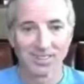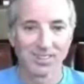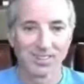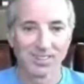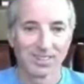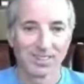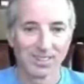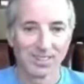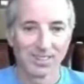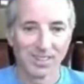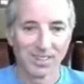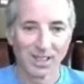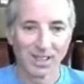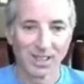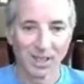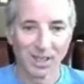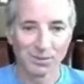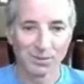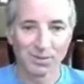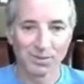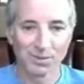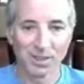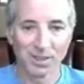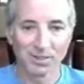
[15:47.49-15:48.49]

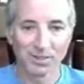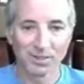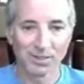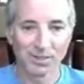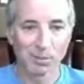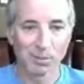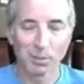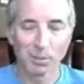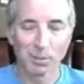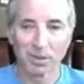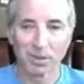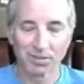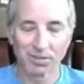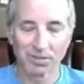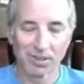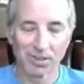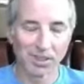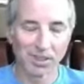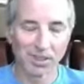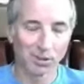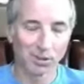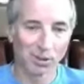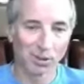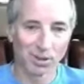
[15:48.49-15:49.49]
some
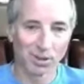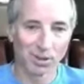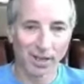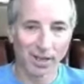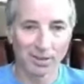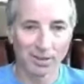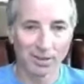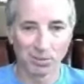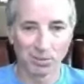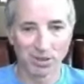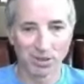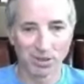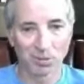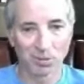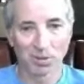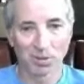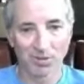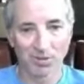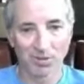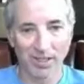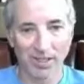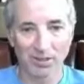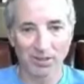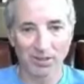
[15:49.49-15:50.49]
epiphany or enlightenment that
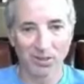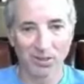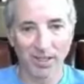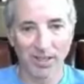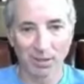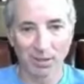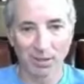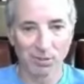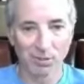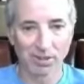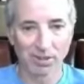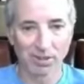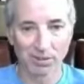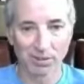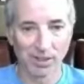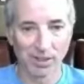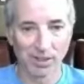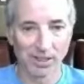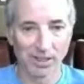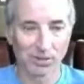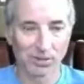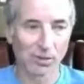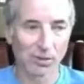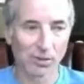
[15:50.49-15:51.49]
provides the absolute
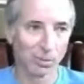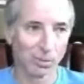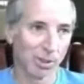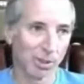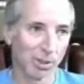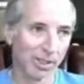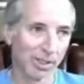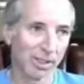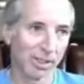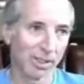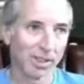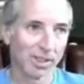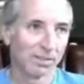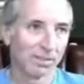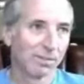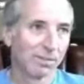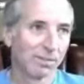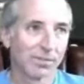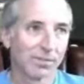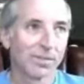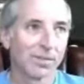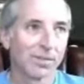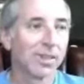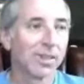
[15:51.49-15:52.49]
answer. But
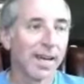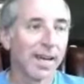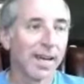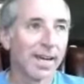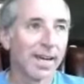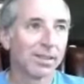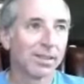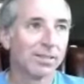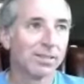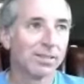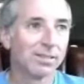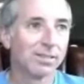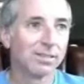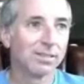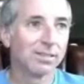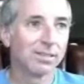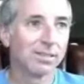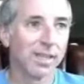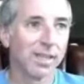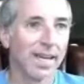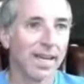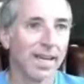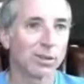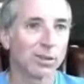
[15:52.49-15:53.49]

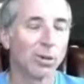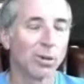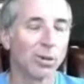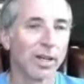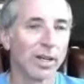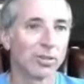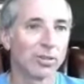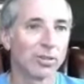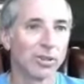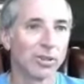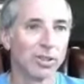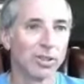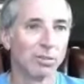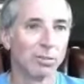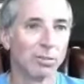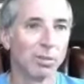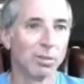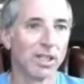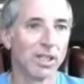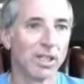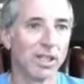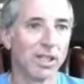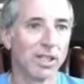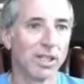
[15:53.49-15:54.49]
that question
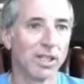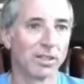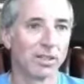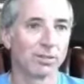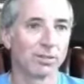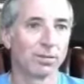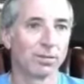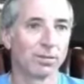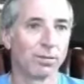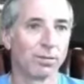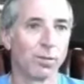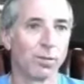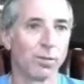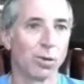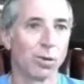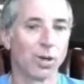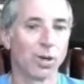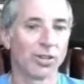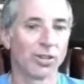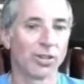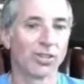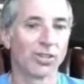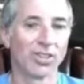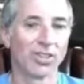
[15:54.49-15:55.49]
being
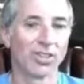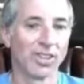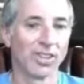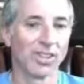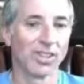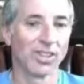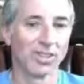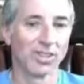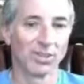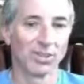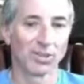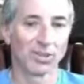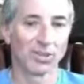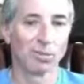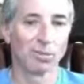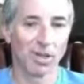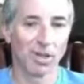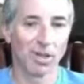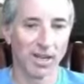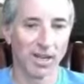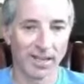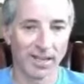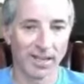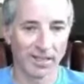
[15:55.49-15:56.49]
forced into
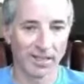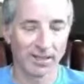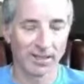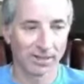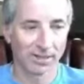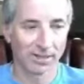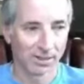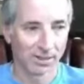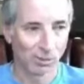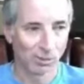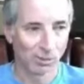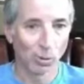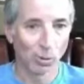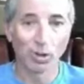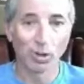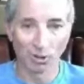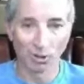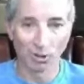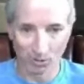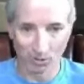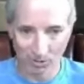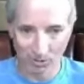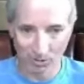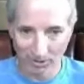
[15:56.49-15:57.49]
my
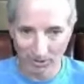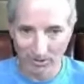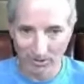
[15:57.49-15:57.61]
world